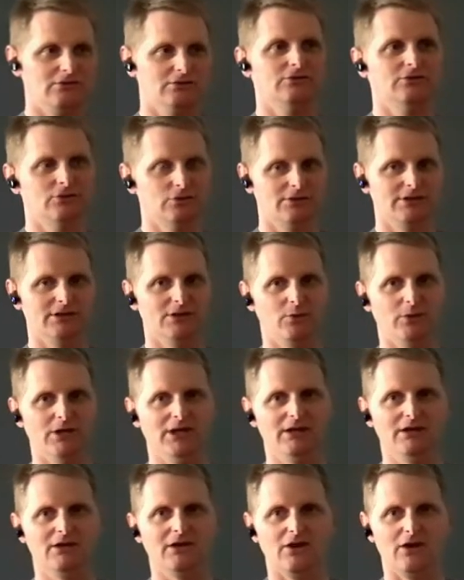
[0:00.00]
during the
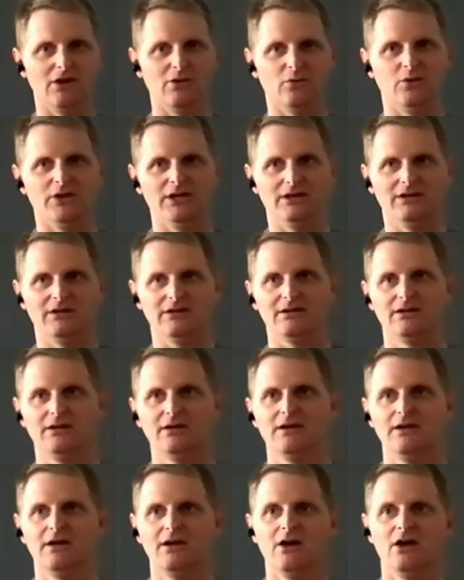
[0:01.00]
week, all week.
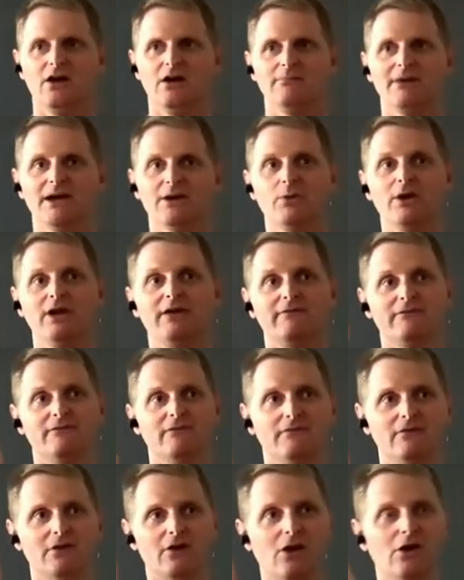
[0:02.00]
By the
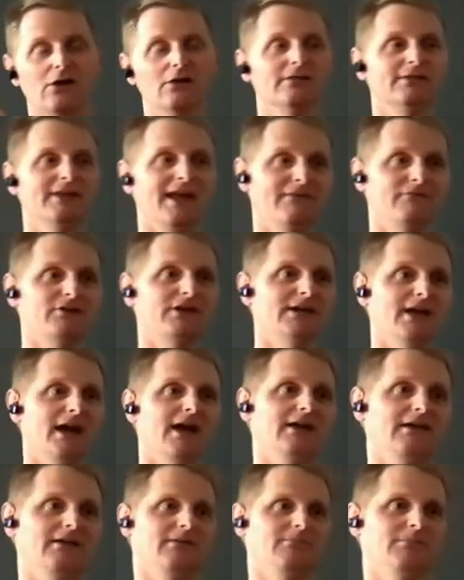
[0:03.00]
way, all every
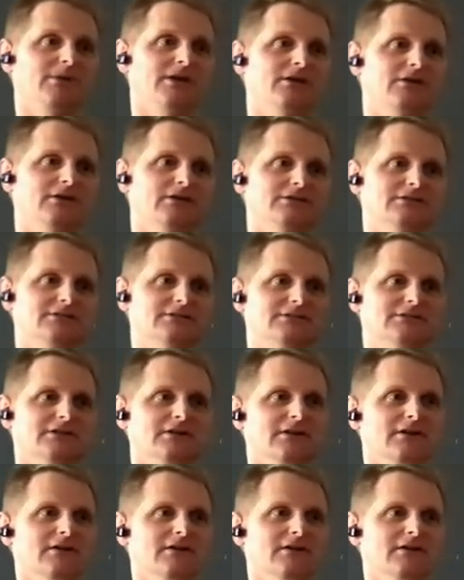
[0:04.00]
night because